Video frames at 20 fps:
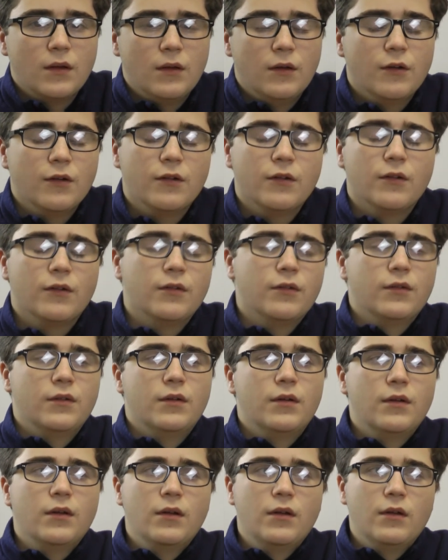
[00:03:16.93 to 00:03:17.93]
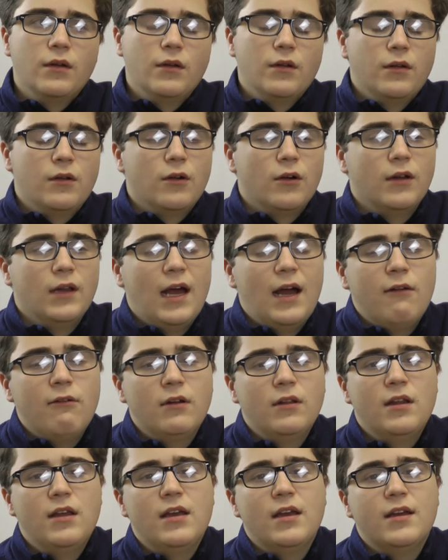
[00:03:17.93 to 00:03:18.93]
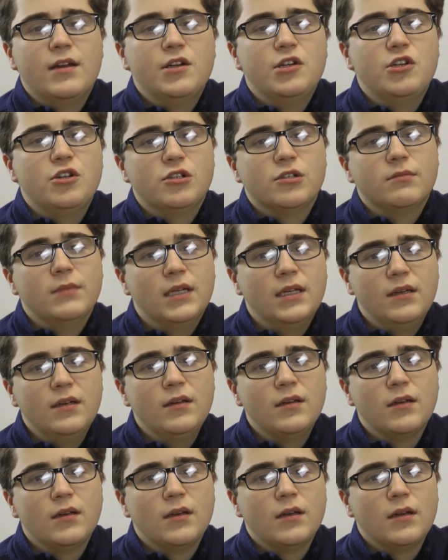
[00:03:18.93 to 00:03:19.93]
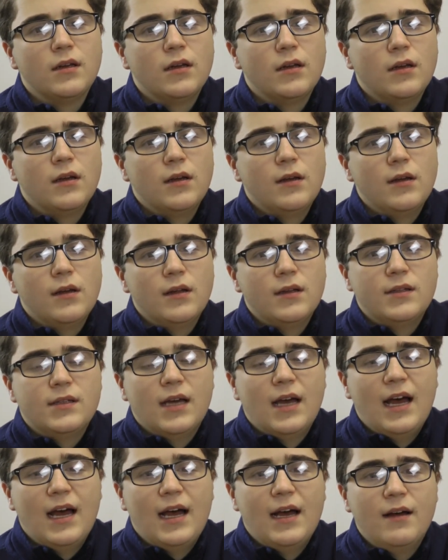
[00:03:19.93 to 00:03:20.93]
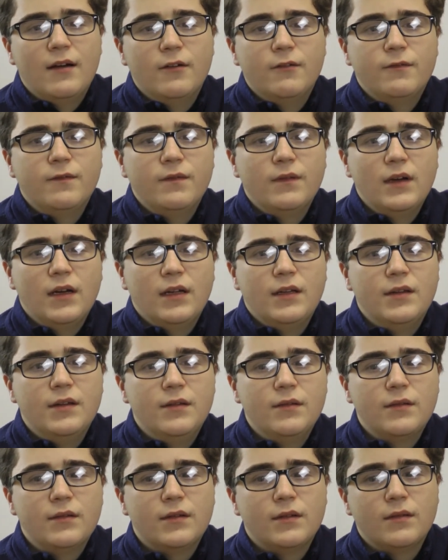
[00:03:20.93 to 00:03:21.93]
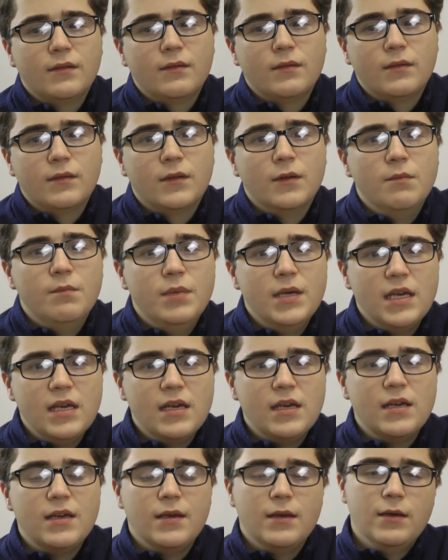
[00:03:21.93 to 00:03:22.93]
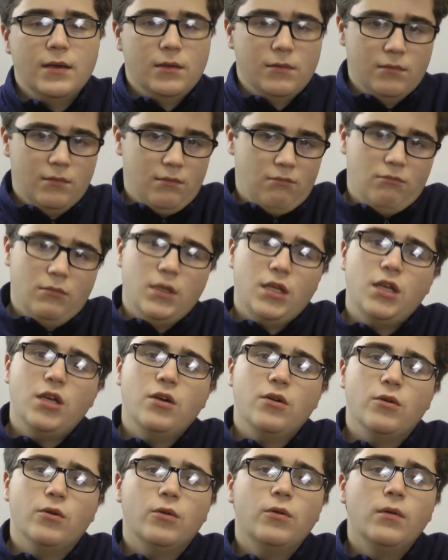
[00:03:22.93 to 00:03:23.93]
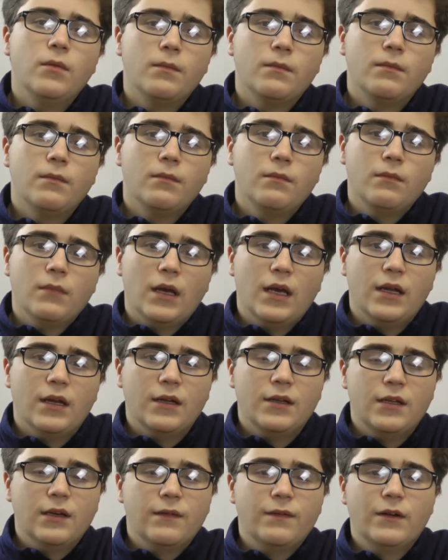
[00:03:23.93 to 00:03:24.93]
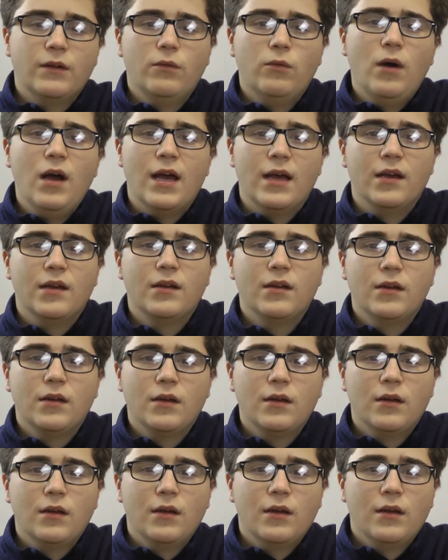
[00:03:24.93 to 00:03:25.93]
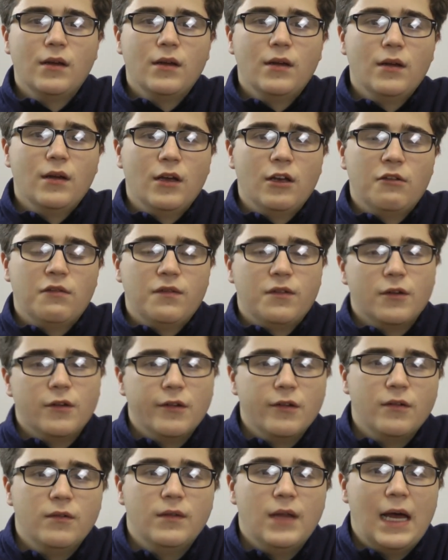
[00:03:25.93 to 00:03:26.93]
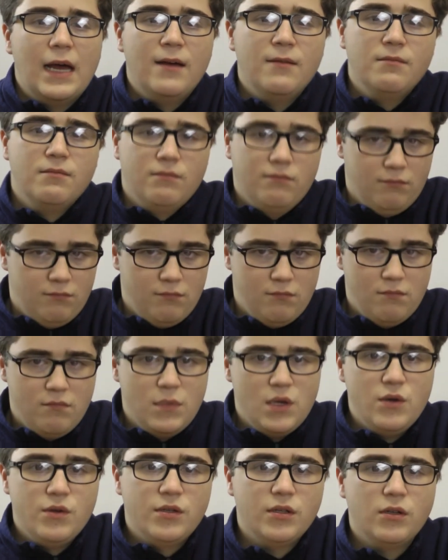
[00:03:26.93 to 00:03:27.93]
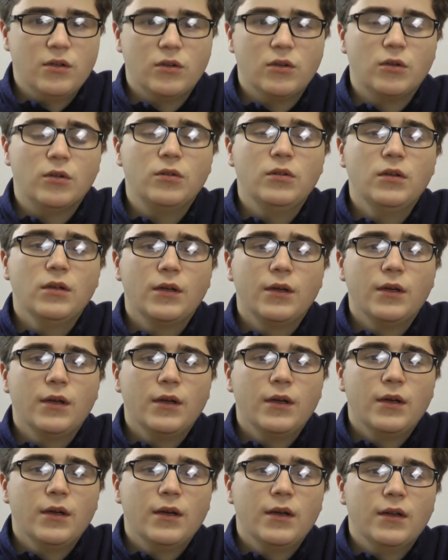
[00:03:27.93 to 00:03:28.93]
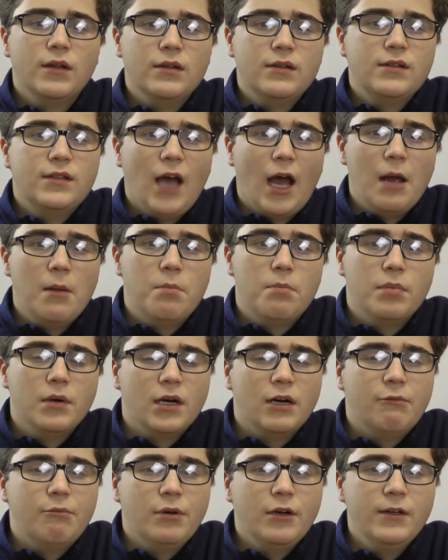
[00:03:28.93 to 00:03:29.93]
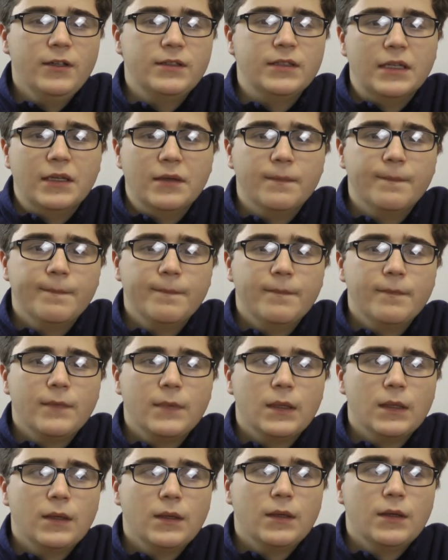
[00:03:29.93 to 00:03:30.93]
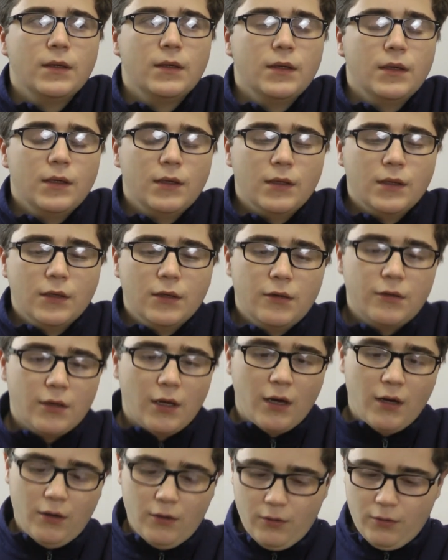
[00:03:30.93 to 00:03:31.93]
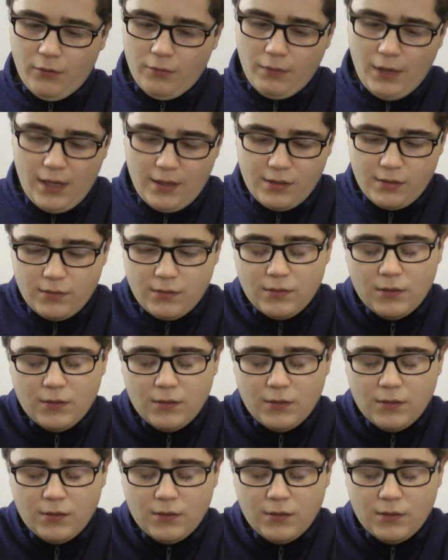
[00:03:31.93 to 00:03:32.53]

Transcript: you're allowing the instrument to have to be you in a different way, if you're that musical type of person. So the